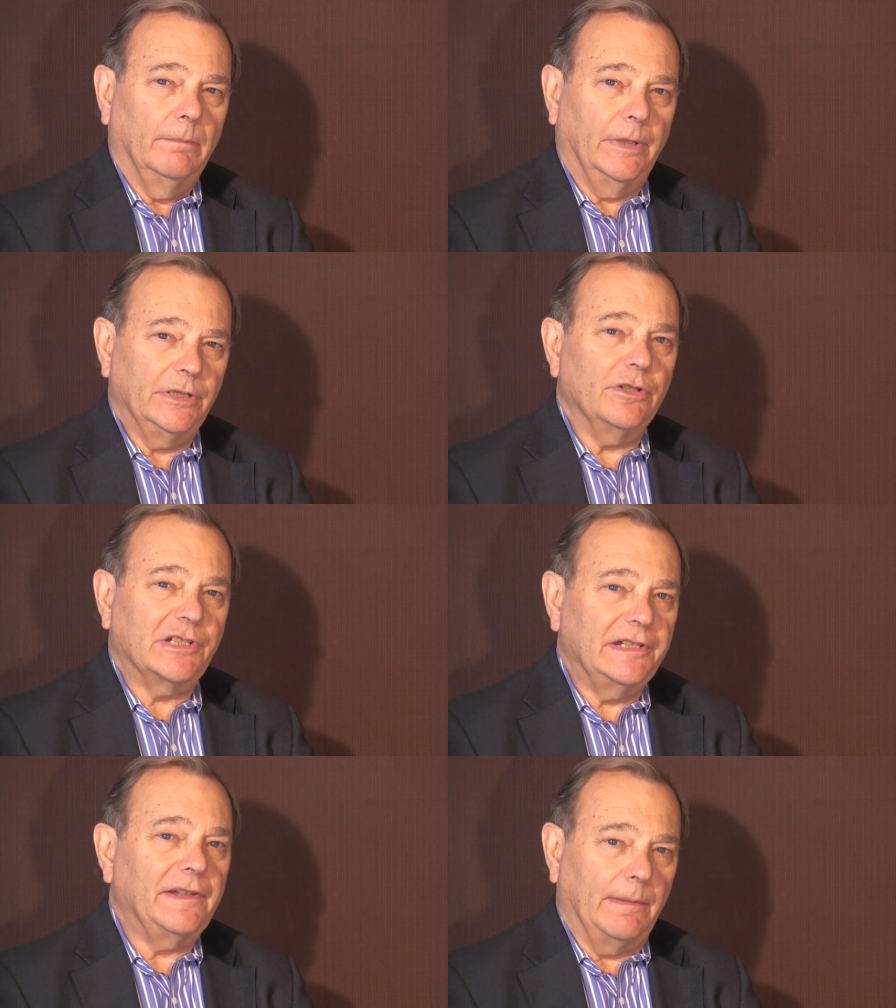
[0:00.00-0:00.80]
But
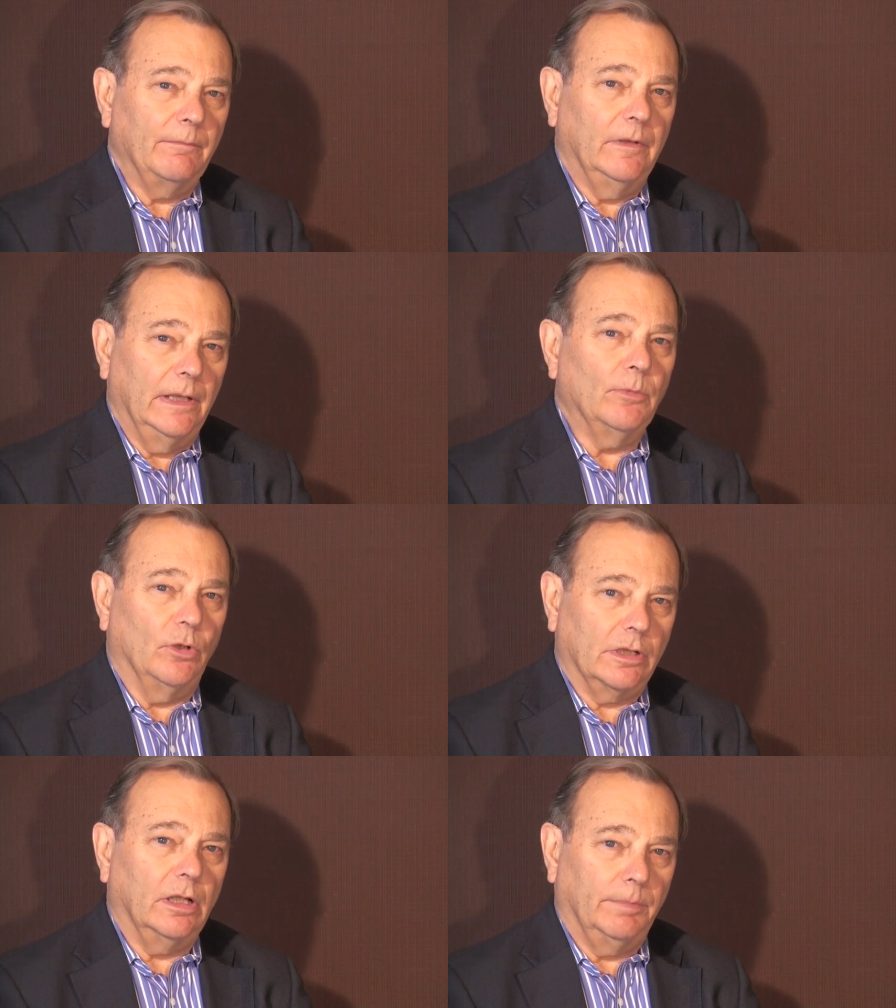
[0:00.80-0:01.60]
usually they're, they're
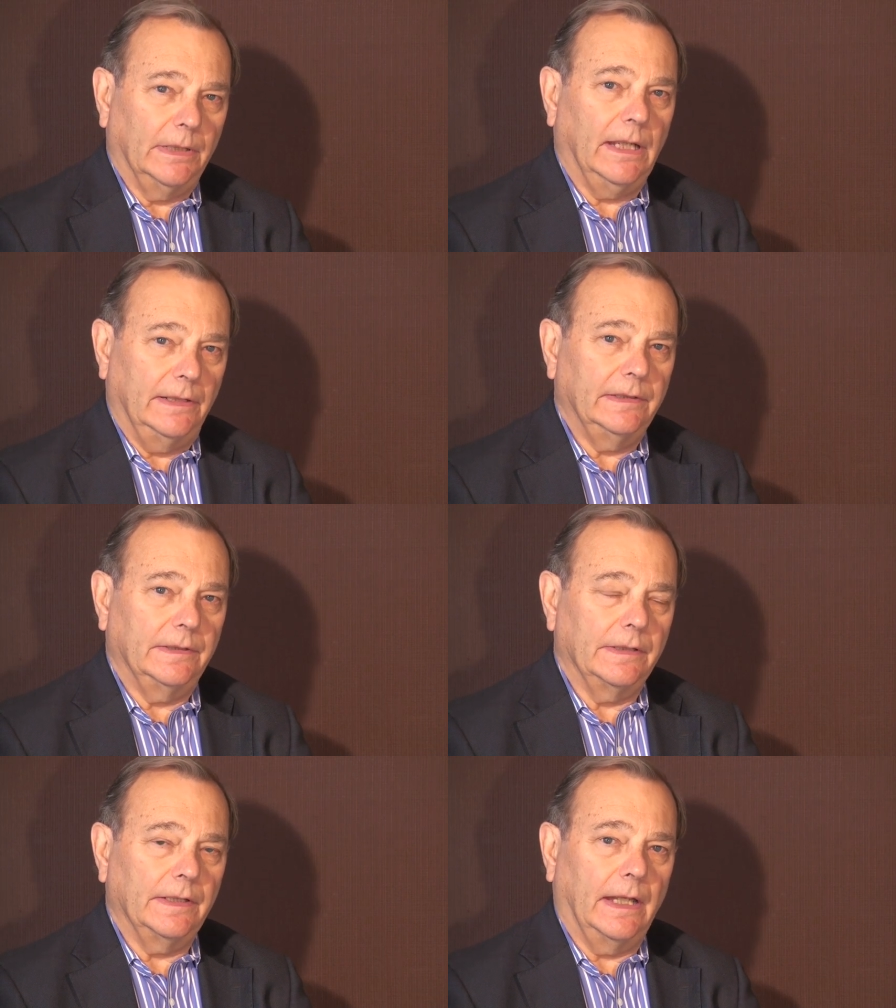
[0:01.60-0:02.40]
more
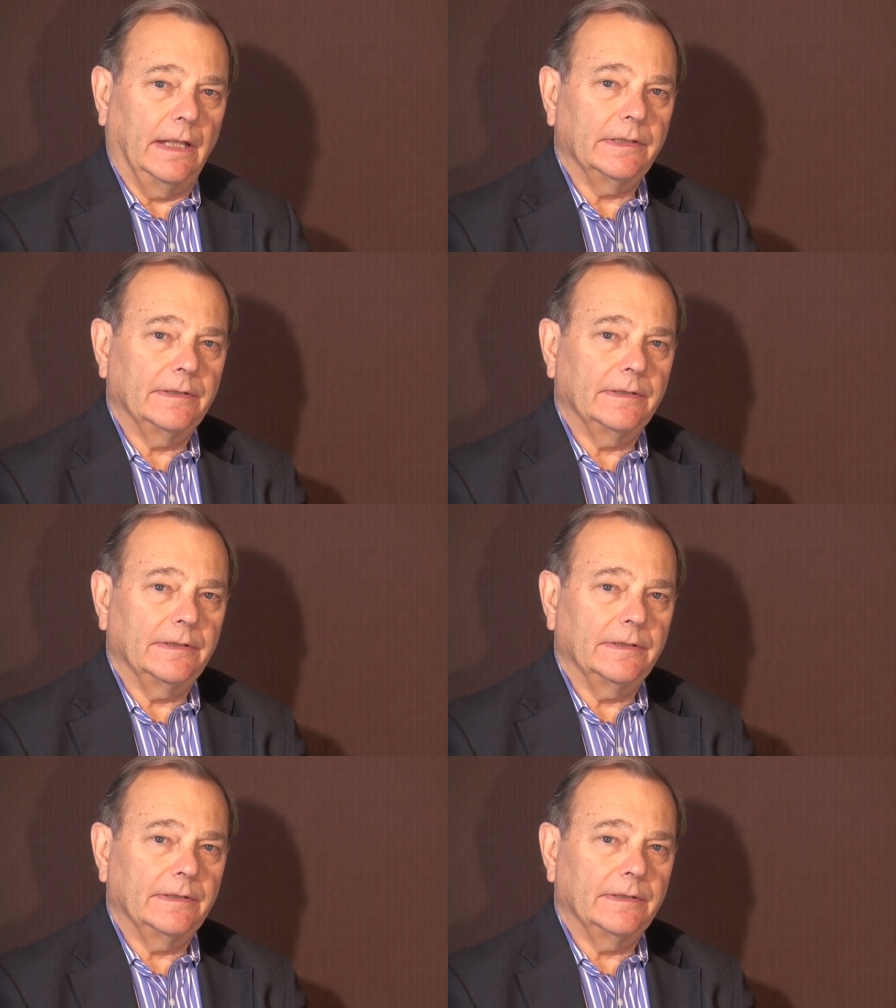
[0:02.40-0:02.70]
complicated than that.